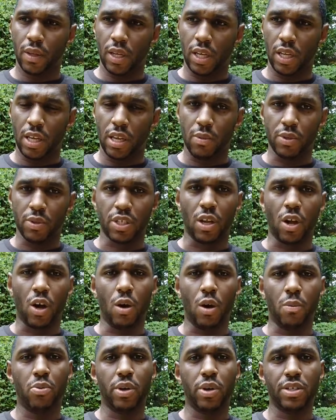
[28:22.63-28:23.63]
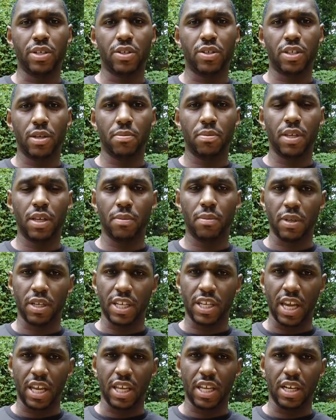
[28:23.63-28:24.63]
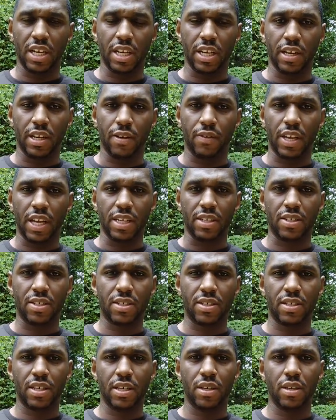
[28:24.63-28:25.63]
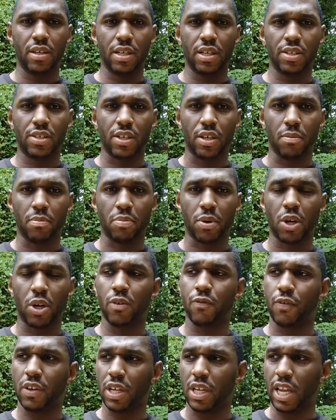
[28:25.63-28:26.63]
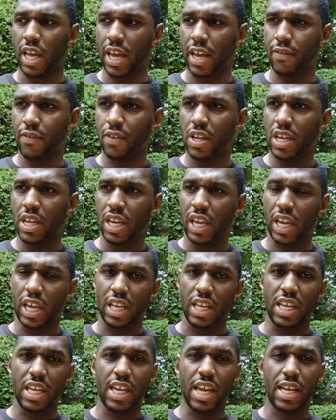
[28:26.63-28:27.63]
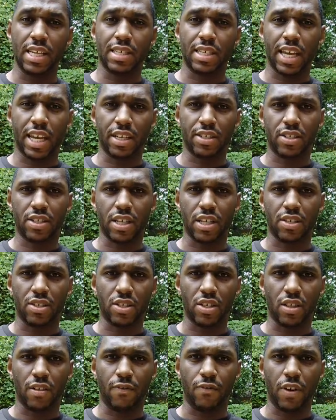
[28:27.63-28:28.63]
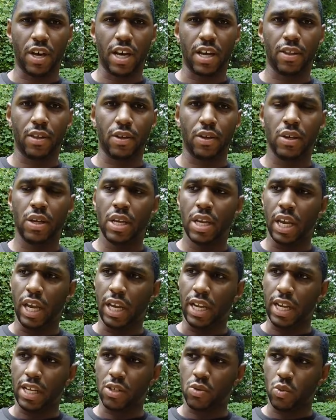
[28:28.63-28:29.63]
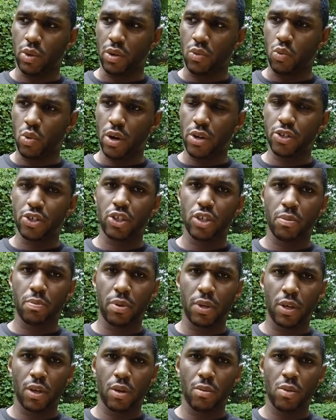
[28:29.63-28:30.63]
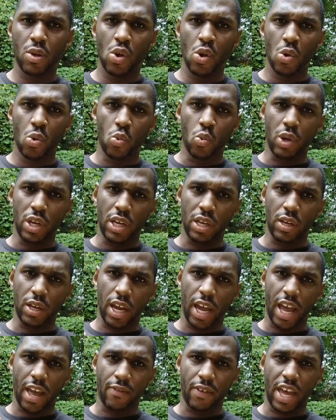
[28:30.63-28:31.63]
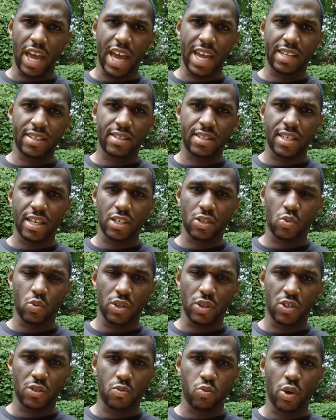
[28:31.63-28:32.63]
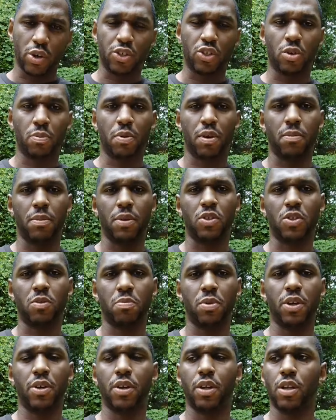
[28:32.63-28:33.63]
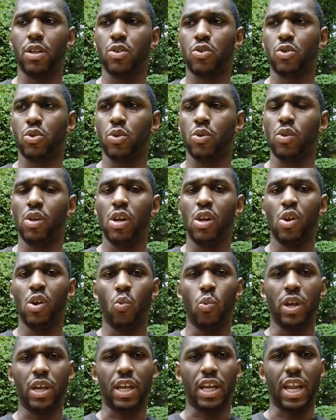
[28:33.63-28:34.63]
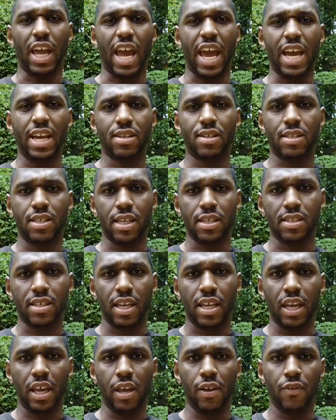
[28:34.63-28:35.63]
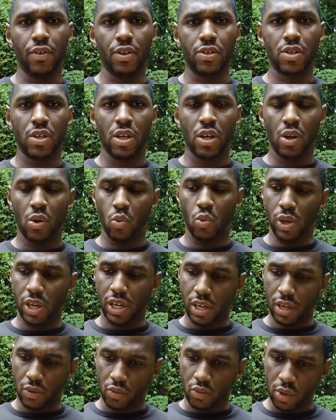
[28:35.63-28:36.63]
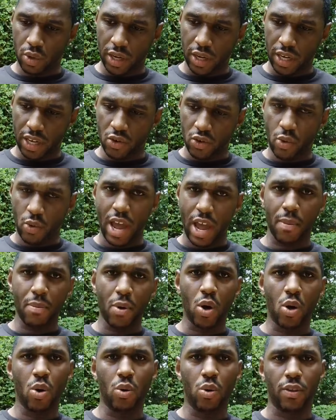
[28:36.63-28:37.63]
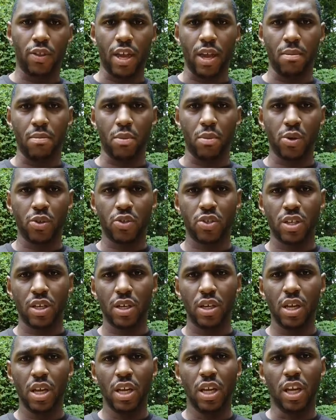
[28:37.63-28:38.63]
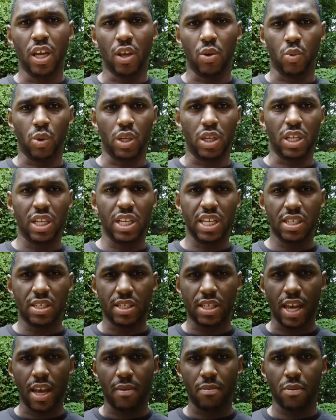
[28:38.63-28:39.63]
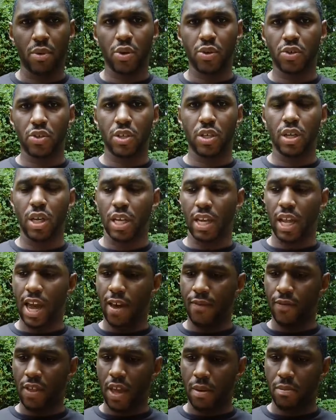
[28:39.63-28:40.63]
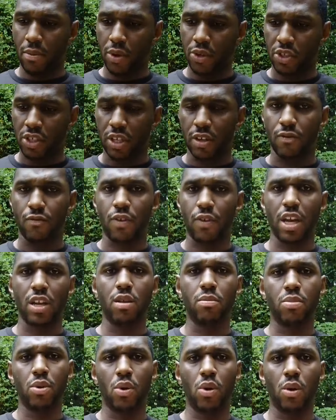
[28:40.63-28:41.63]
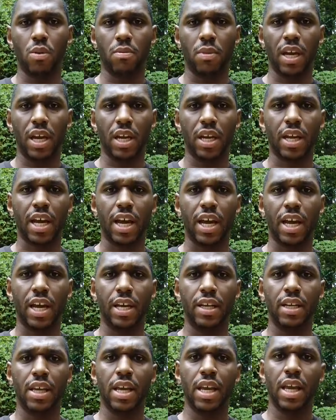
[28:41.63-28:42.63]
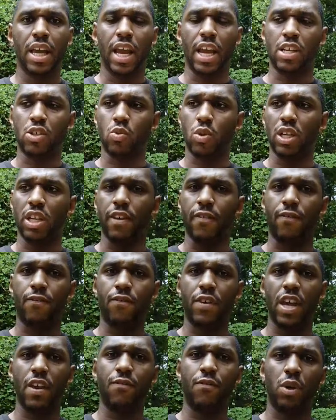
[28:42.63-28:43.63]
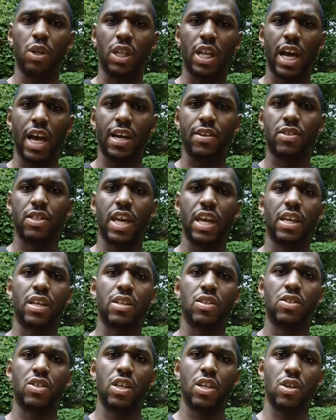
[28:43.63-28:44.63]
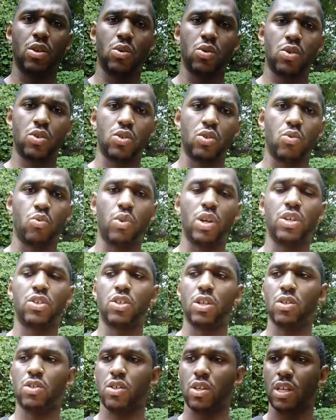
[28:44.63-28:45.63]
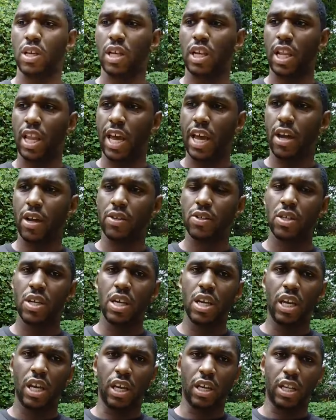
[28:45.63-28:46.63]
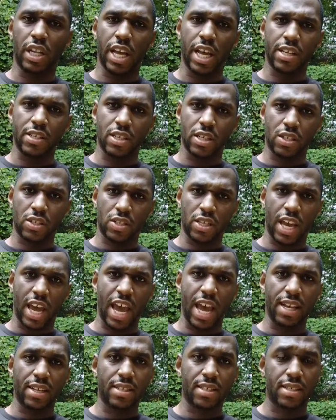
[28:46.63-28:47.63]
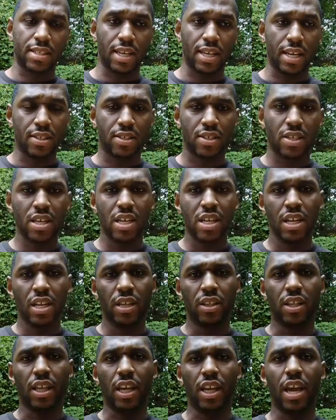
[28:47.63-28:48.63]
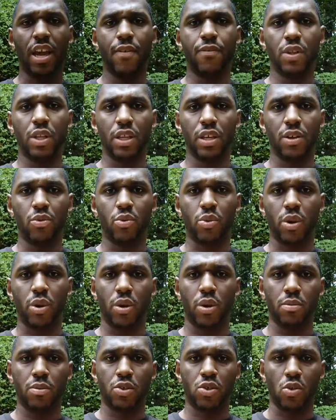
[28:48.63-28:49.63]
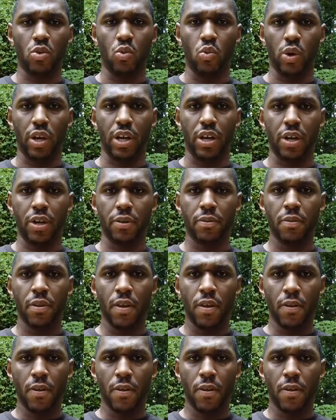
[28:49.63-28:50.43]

And He was in all points tempted, but yet He lived a sinless and perfect life. And He has access to the Father. And as we worship Him, we have access. We worship Him in spirit and in truth. We can access the heavens. We can grab a hold of that mercy and release that mercy and have that mercy available on mankind as we live faithful lives that continues to reach unto the clouds. It allows us to access the heavenly realms, to where